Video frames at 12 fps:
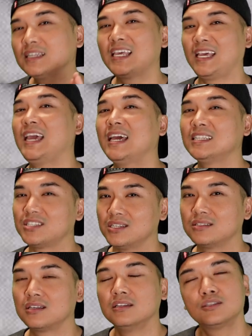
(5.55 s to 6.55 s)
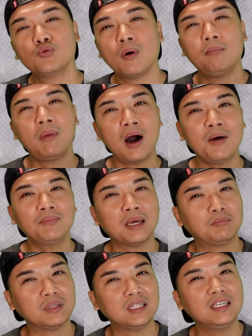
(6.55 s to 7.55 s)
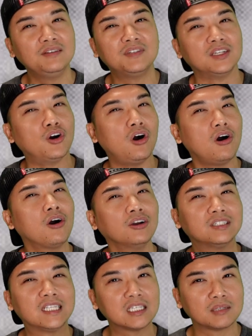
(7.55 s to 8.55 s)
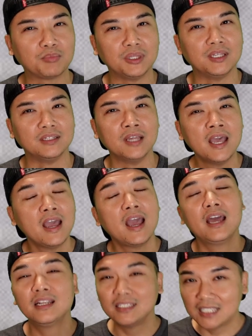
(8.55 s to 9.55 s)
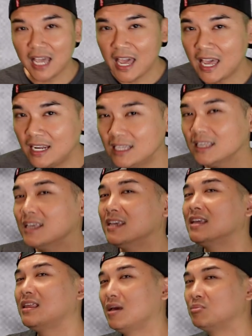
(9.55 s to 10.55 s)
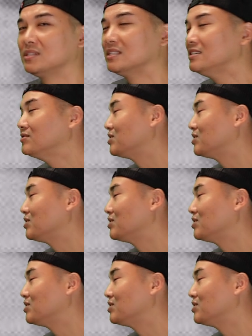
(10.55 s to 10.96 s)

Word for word: Kansas to a mom that believed in hard discipline and a dad that believed